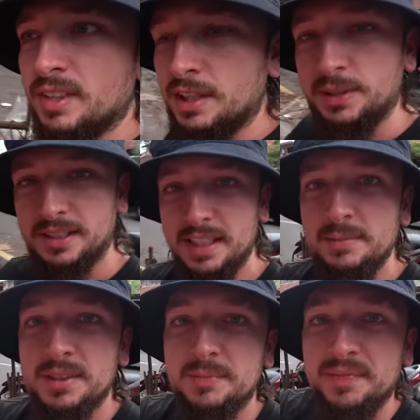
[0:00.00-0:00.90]
Now it
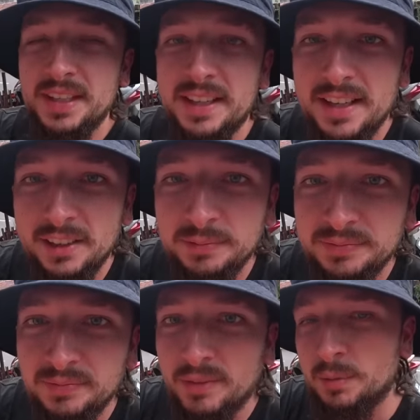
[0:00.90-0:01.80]
seems in K L
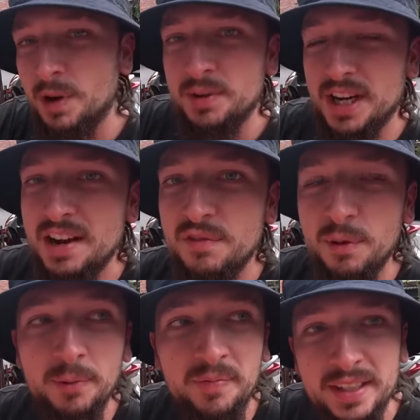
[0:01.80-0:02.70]
pretty much
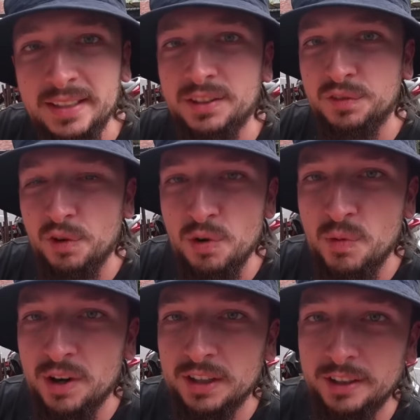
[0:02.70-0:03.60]
everyone is a foreign
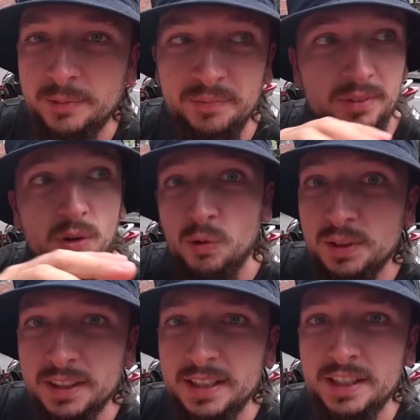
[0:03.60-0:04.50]
worker or
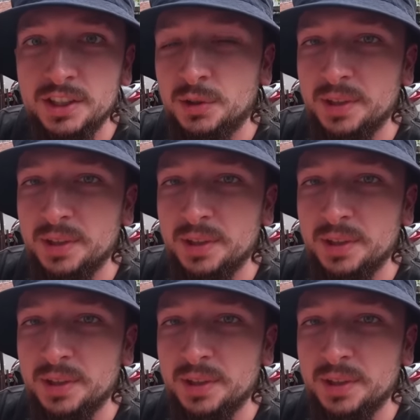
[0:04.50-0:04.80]
Indonesian or